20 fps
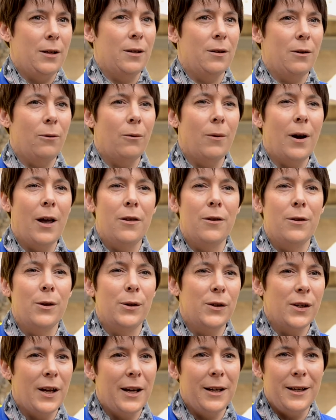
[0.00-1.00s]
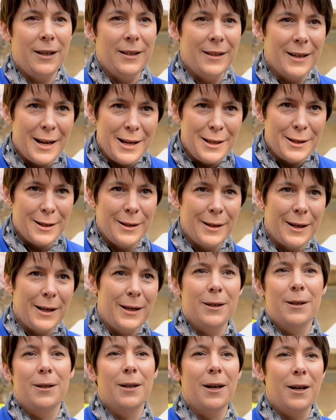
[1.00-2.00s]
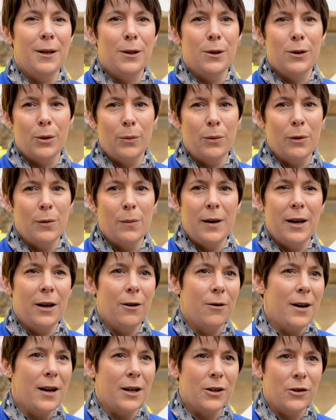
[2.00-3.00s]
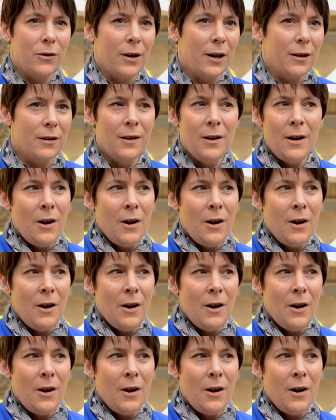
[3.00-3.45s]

So rather than taking days and days and days to prepare an extract,